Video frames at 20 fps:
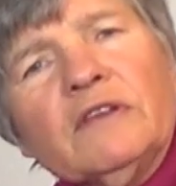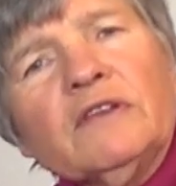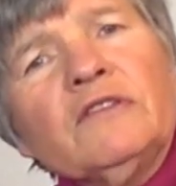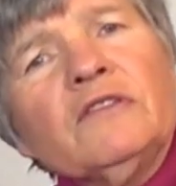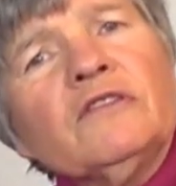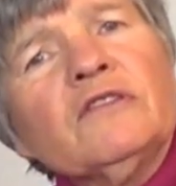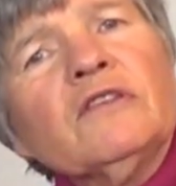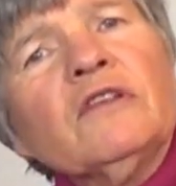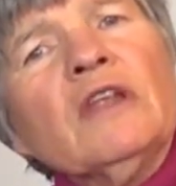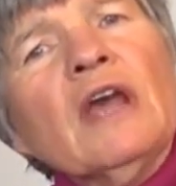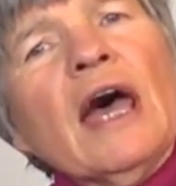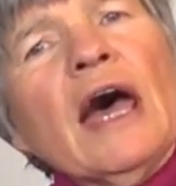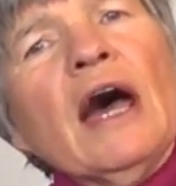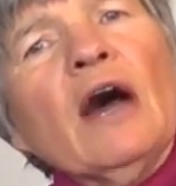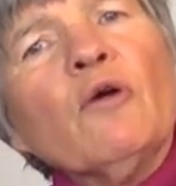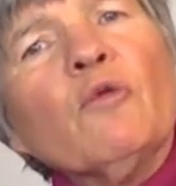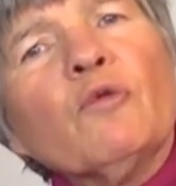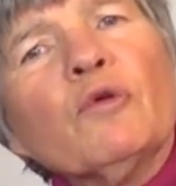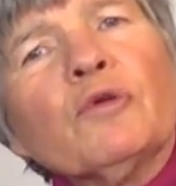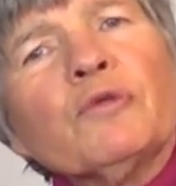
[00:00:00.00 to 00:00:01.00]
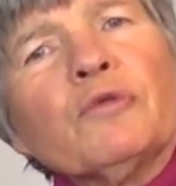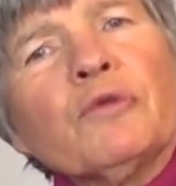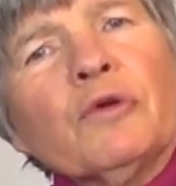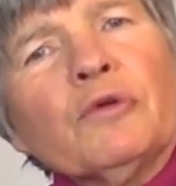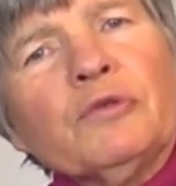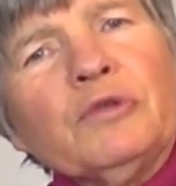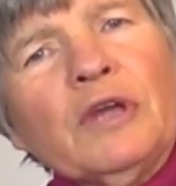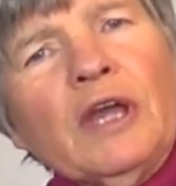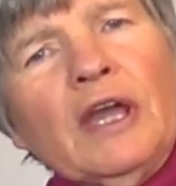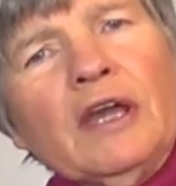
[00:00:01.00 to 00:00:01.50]
This is an outward
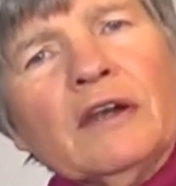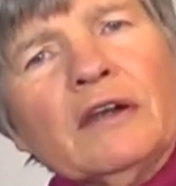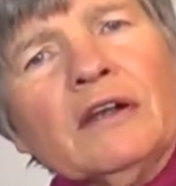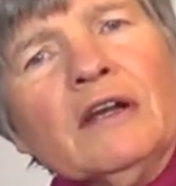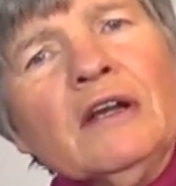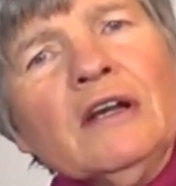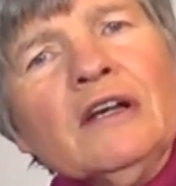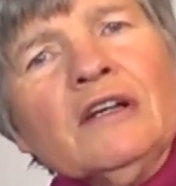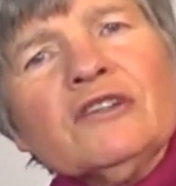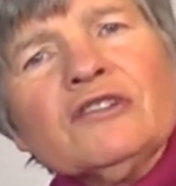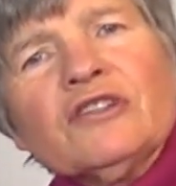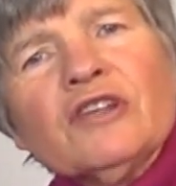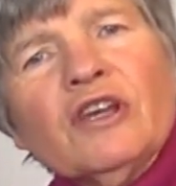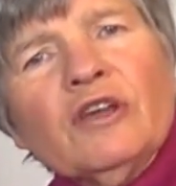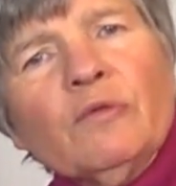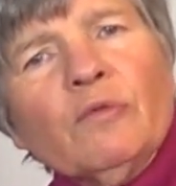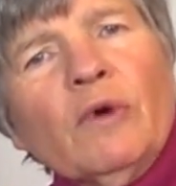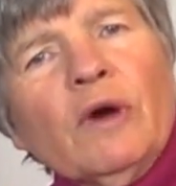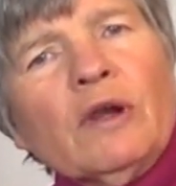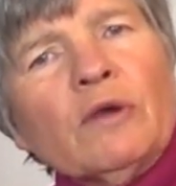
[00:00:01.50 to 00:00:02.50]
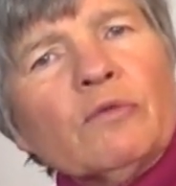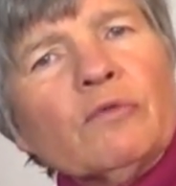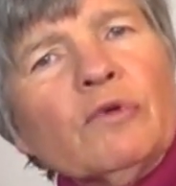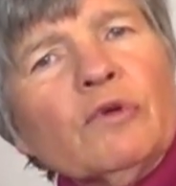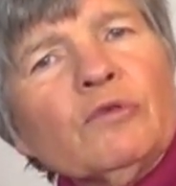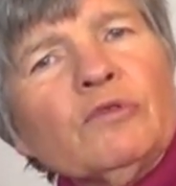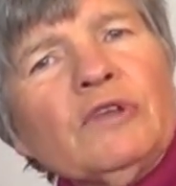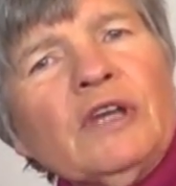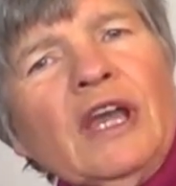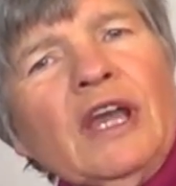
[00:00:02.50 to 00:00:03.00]
rotator, so you want to
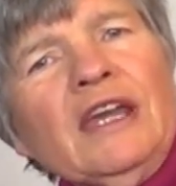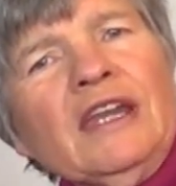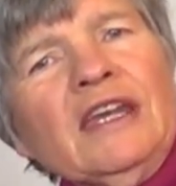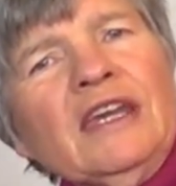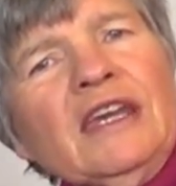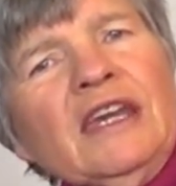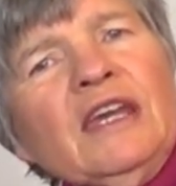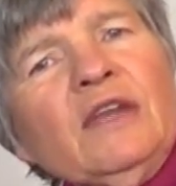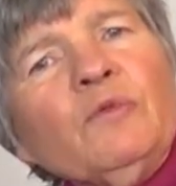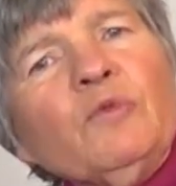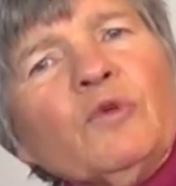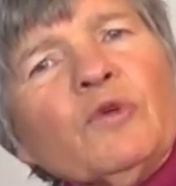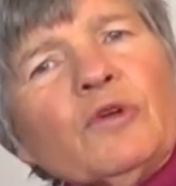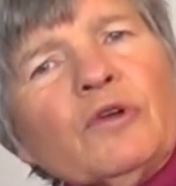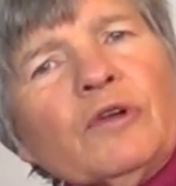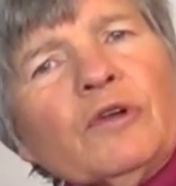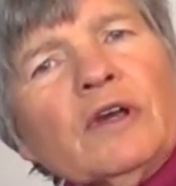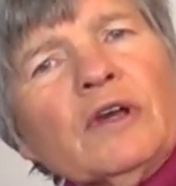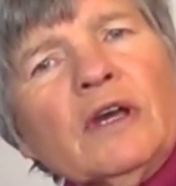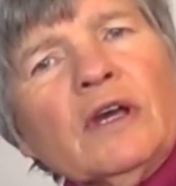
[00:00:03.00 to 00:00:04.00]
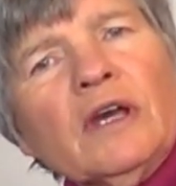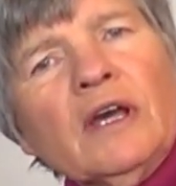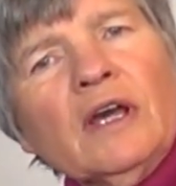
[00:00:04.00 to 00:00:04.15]
rotate inward.